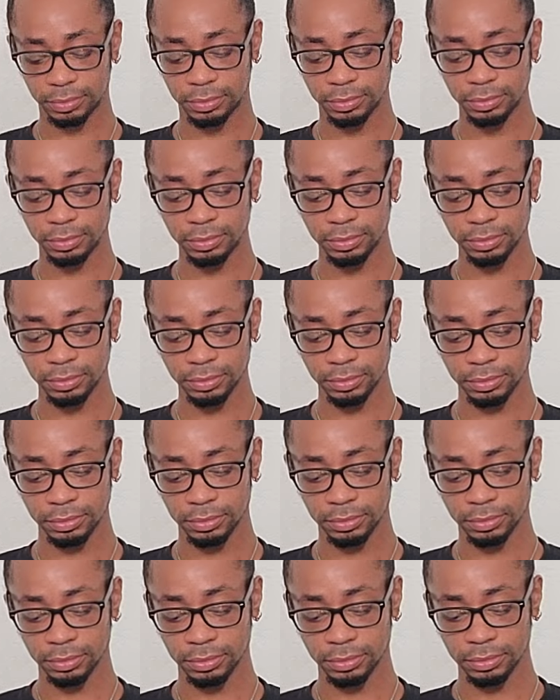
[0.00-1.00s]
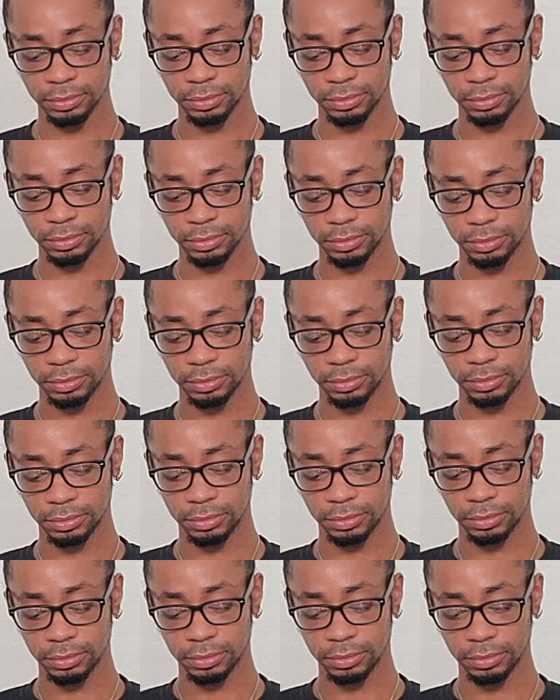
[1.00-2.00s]

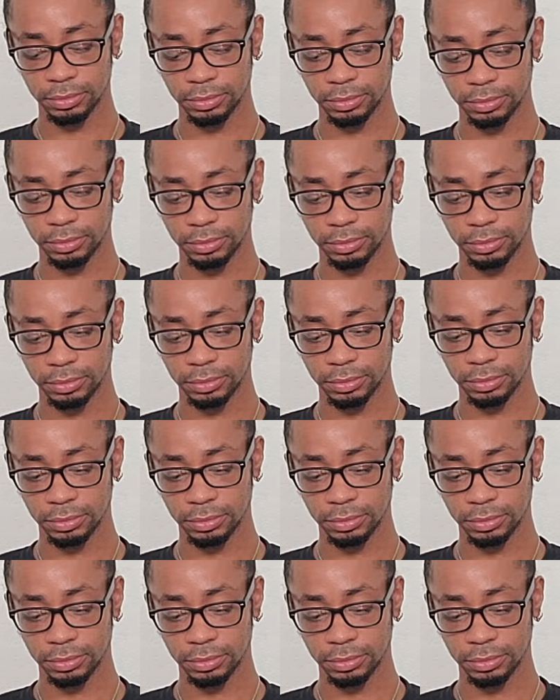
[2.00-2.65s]
(silence)